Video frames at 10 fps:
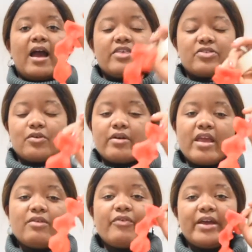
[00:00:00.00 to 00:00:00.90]
I thought
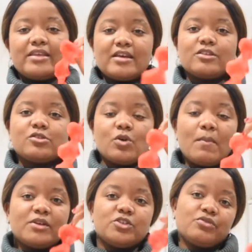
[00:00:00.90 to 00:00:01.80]
if I get so
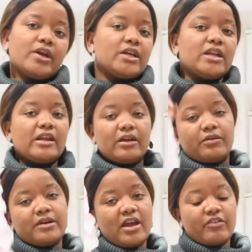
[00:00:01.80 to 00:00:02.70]
much red and I
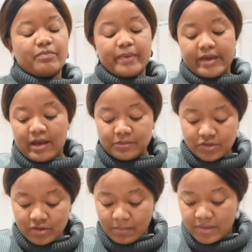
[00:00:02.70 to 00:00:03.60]
already have pink, I'm
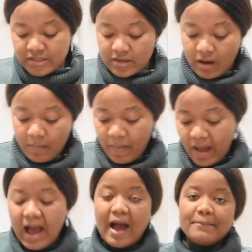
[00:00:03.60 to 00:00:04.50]
just gonna mix it up.
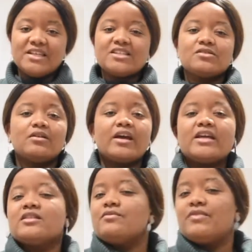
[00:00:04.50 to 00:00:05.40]
I mean, it's not like
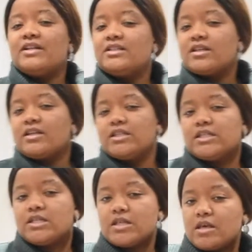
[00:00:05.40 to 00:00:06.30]
in the
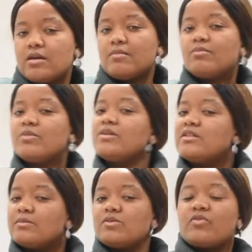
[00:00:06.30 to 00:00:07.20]
Valentine's theme in
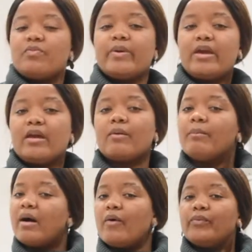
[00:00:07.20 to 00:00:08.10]
terms of pink,
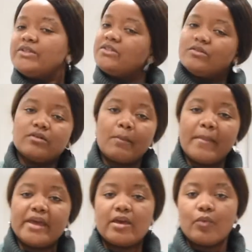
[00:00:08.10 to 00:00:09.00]
but we're still gonna
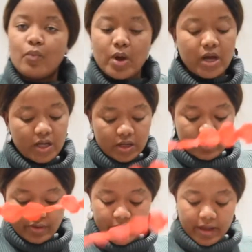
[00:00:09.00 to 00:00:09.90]
make it work,
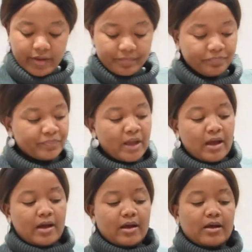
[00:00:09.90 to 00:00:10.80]
okay?
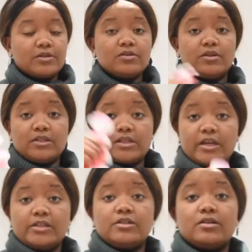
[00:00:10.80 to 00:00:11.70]
So let's get
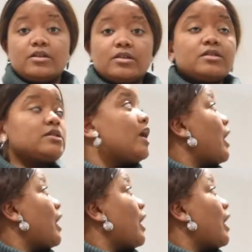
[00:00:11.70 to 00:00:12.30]
into this